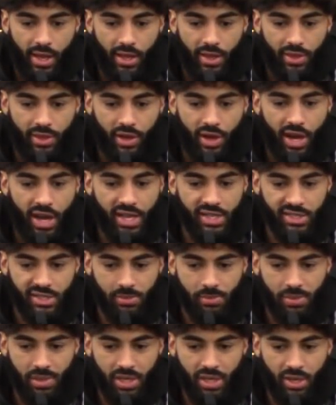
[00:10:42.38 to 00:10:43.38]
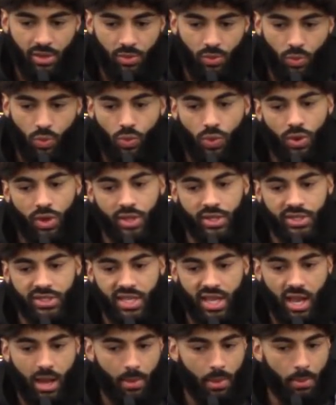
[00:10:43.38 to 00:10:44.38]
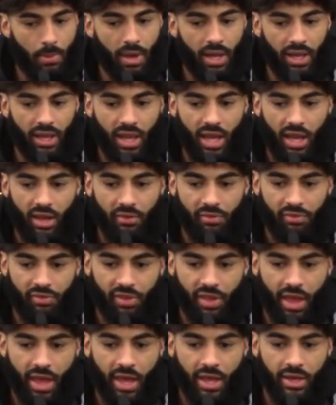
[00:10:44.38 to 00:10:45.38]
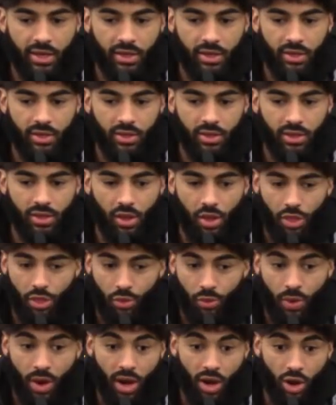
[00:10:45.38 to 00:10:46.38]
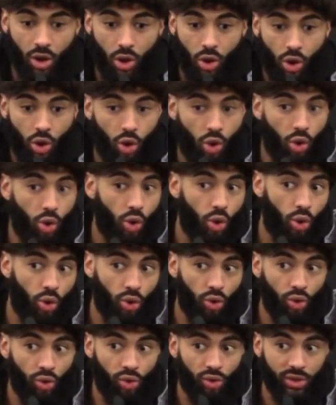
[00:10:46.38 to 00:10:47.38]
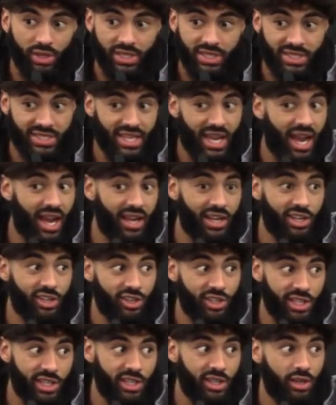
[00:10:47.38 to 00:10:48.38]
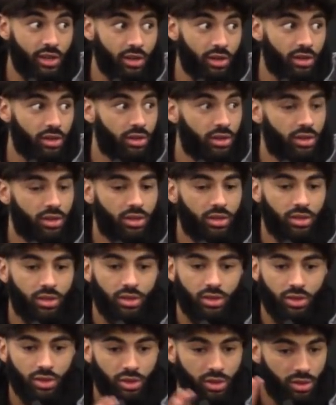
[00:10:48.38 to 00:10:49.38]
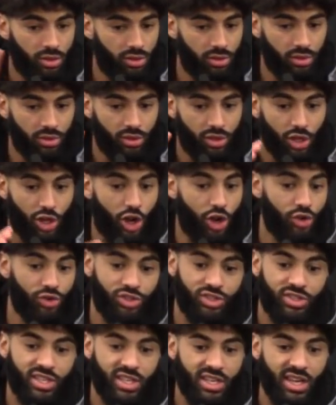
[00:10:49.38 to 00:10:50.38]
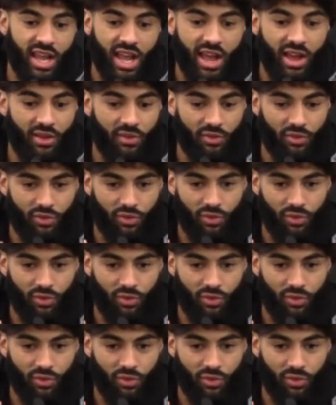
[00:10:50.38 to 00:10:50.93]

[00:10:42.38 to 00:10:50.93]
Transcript: There hasn't been one time in my life that throughout a whole entire year the coach didn't have